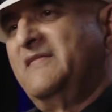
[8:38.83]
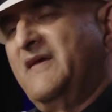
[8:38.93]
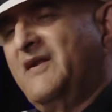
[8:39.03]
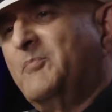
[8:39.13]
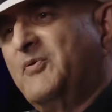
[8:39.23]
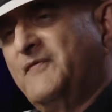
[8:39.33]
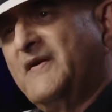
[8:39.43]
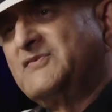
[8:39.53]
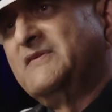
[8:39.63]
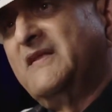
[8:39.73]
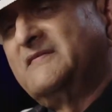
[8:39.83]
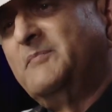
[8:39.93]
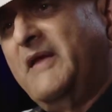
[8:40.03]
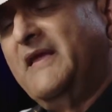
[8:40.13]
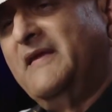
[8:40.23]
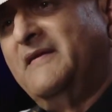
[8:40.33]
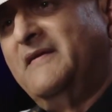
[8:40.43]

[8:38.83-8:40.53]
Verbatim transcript: that our profession has made.